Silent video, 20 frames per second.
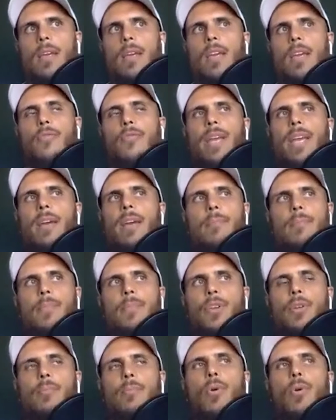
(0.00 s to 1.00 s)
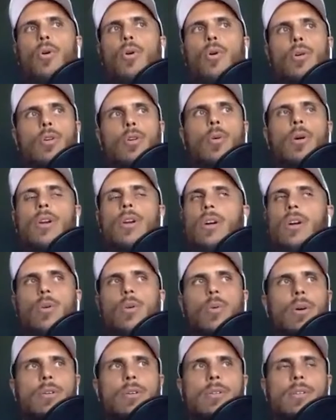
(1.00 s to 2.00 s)
if we get, more quote
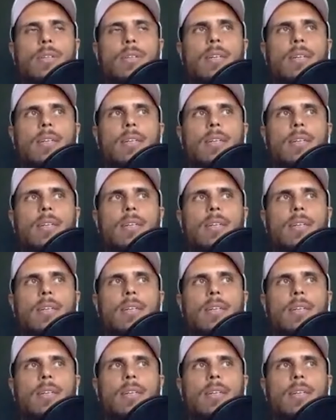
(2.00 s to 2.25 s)
unquote,